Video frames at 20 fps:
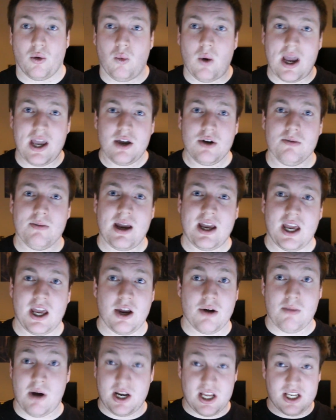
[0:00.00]
the way you're
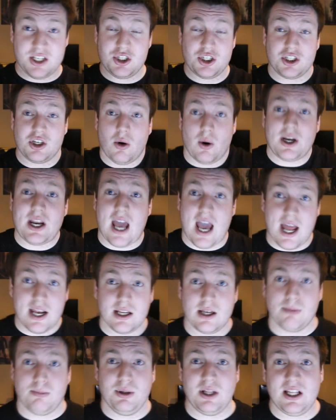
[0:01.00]
making your money is just going to
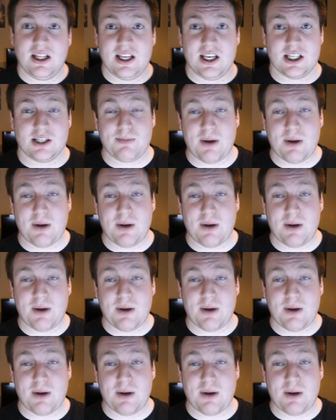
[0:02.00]
end completely,